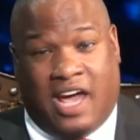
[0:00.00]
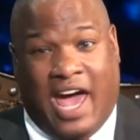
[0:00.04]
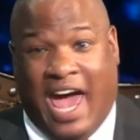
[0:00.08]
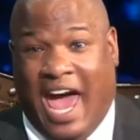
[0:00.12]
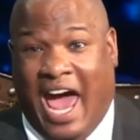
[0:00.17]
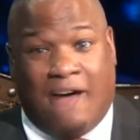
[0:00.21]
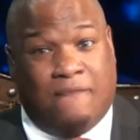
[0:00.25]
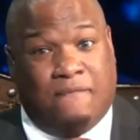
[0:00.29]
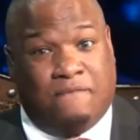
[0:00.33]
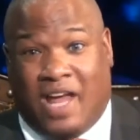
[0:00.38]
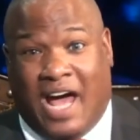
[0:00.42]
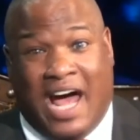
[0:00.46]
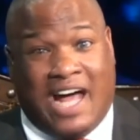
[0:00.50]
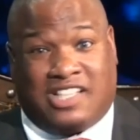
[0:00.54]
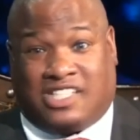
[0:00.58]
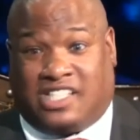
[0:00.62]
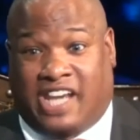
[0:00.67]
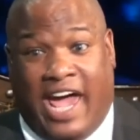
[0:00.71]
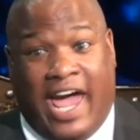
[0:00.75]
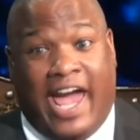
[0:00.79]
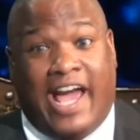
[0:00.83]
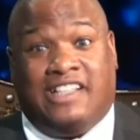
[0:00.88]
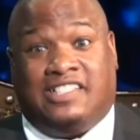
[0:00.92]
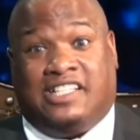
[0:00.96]
have not
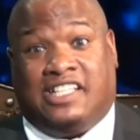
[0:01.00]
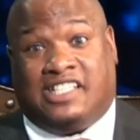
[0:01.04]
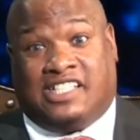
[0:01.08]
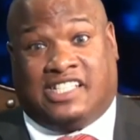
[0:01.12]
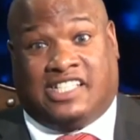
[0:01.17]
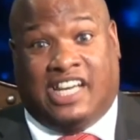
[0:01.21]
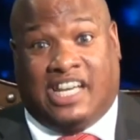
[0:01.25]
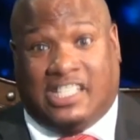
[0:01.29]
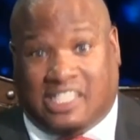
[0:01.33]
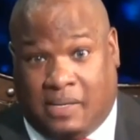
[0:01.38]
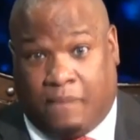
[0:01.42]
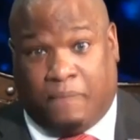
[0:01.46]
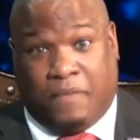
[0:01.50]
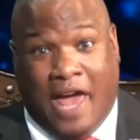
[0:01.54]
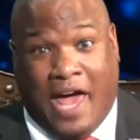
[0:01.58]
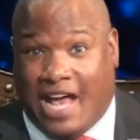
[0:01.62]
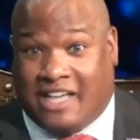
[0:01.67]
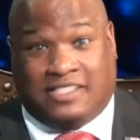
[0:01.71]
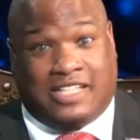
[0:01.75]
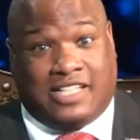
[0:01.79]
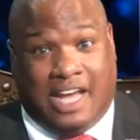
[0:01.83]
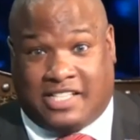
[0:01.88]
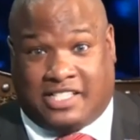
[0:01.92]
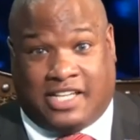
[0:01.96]
changed. The system
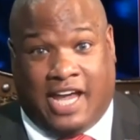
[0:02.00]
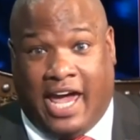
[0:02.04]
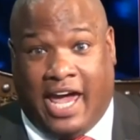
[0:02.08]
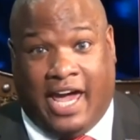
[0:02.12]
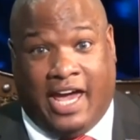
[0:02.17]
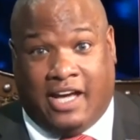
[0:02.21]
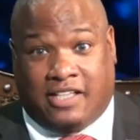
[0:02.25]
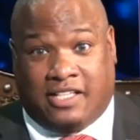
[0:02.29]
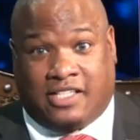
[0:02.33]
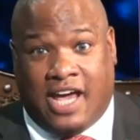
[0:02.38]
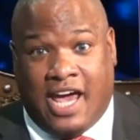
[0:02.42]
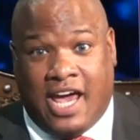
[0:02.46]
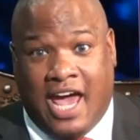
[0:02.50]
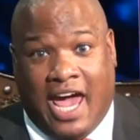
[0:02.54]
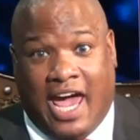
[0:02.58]
has not changed.